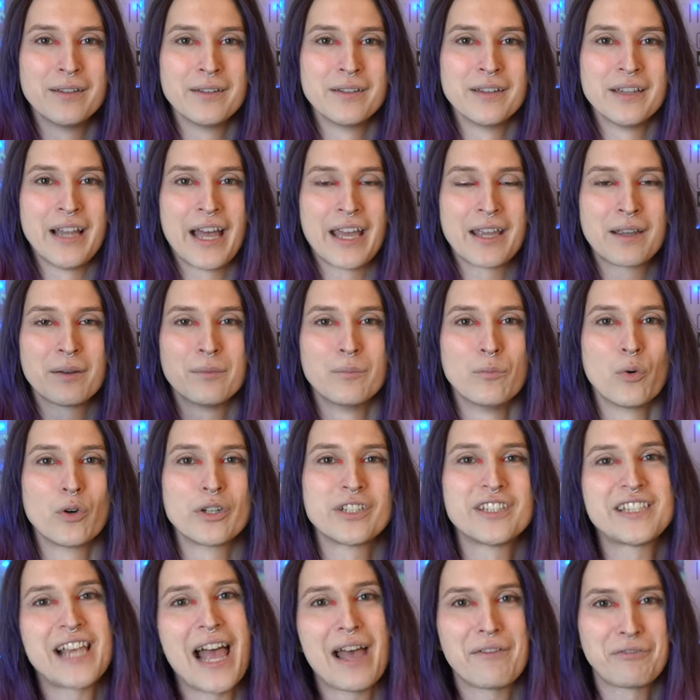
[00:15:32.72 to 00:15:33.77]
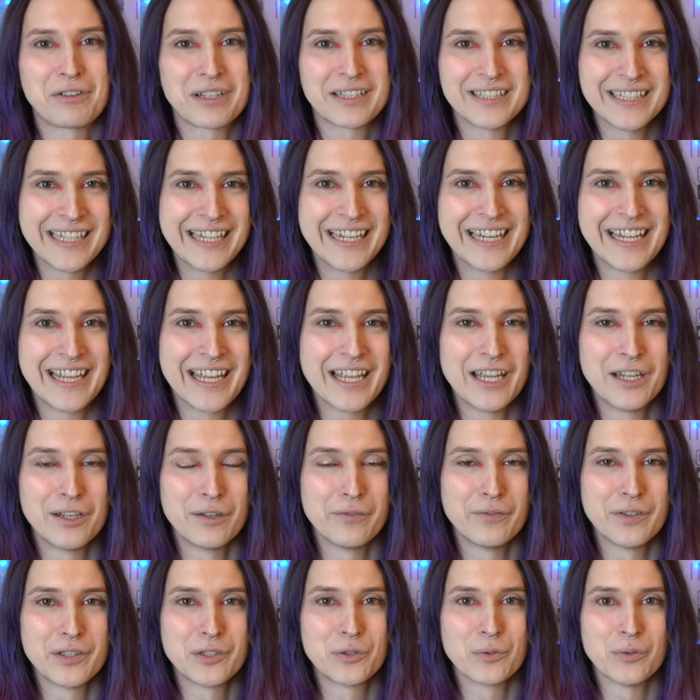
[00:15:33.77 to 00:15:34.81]
like, more sapphic-leaning
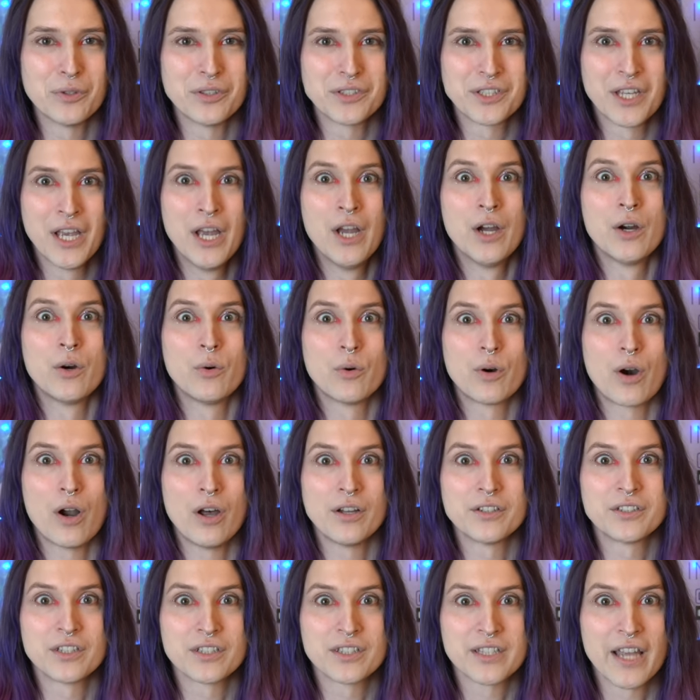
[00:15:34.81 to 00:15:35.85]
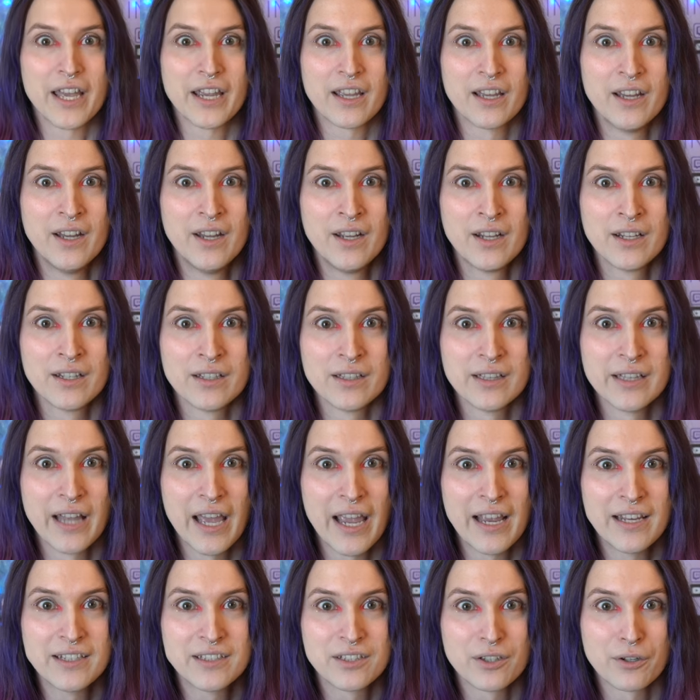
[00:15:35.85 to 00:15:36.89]
individuals who are all just, like,
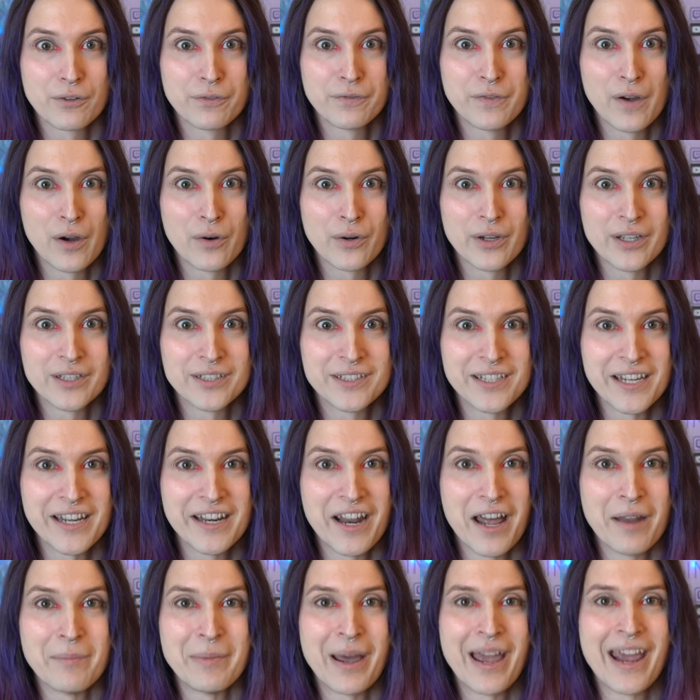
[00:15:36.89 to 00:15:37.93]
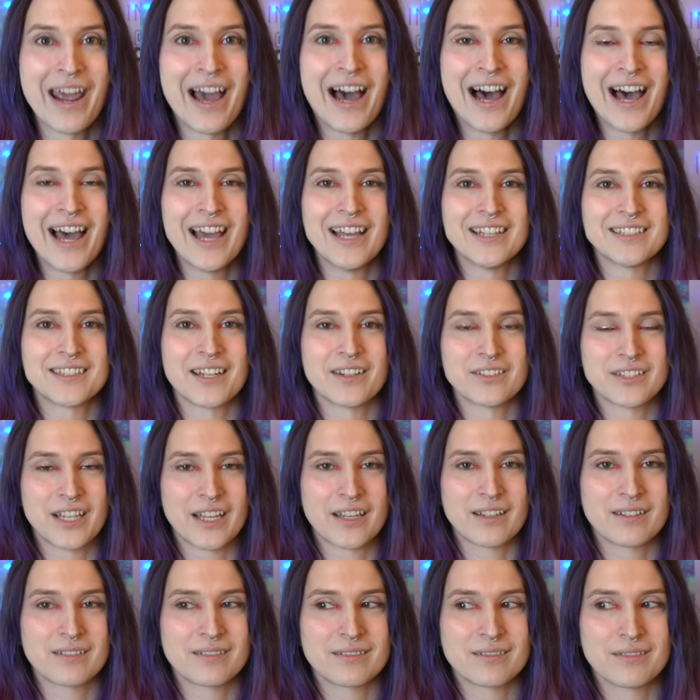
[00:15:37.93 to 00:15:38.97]
laser-focused in on my eyes. And I was
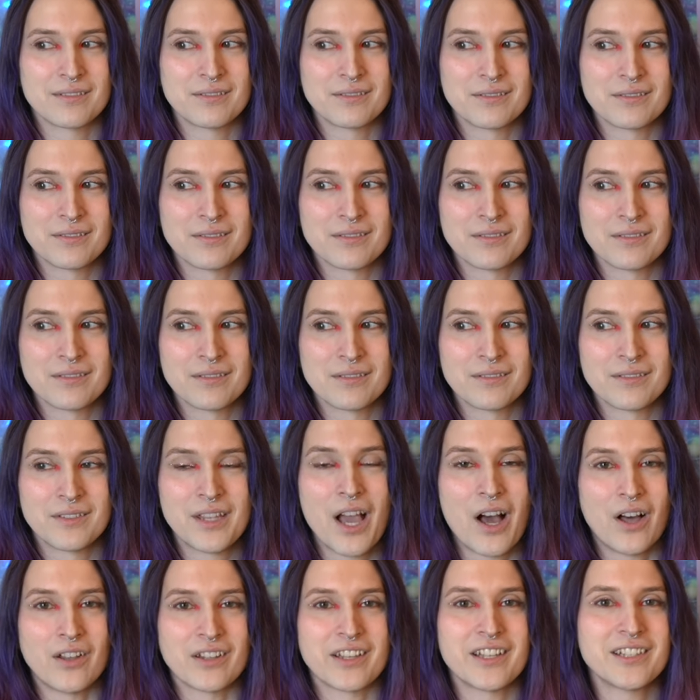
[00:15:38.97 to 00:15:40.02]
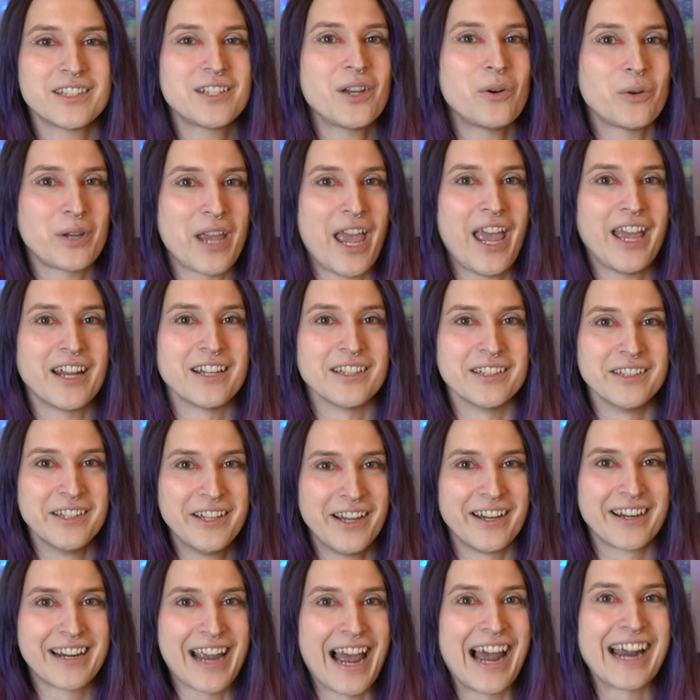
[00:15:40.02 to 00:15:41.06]
like, y'all, it's okay to
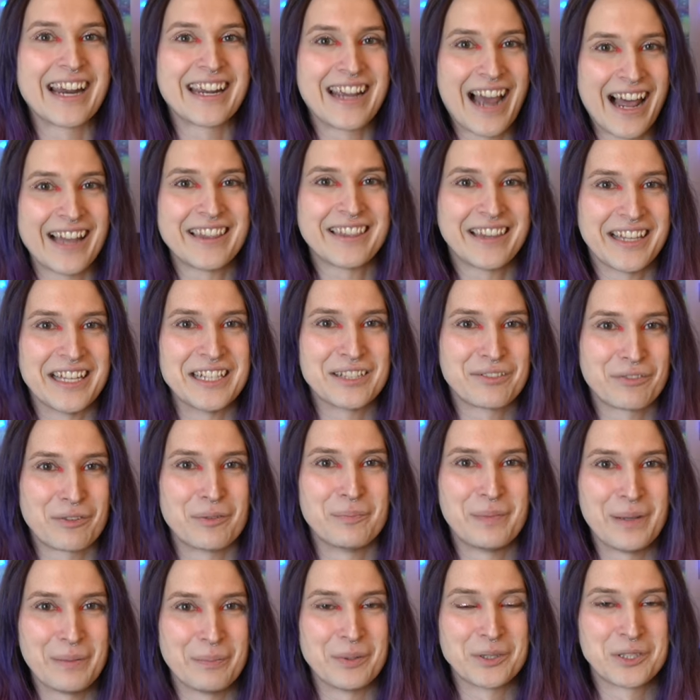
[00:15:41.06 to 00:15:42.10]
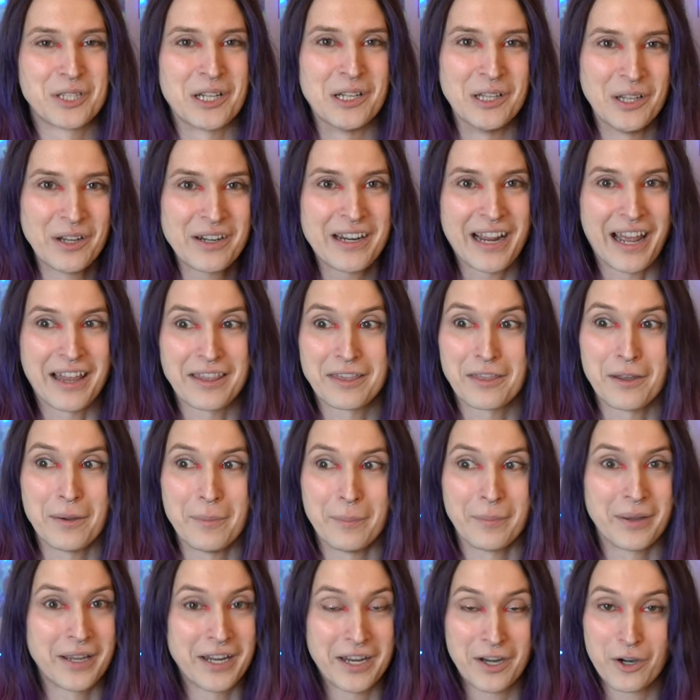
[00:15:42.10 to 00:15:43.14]
look. I got these for people to look at
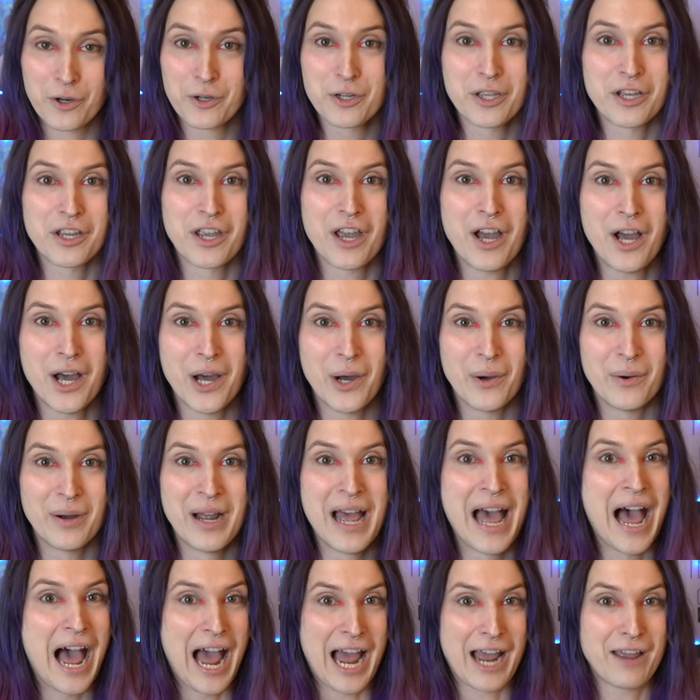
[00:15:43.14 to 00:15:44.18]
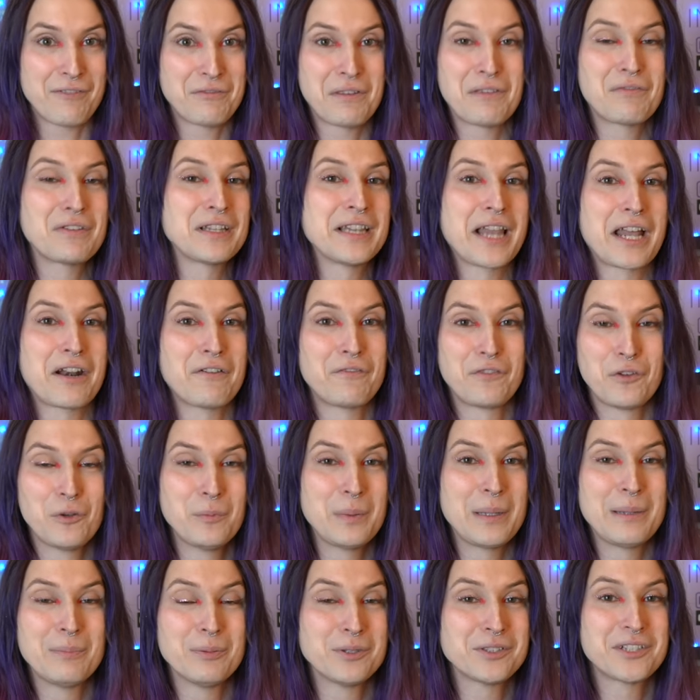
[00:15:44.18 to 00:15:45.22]
them. Here you go. I've even let a few
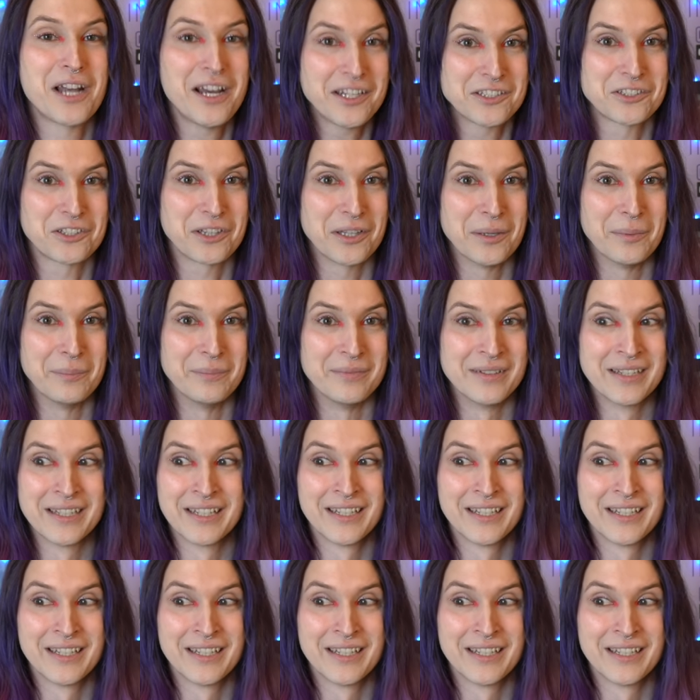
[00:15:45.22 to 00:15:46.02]
people touch them.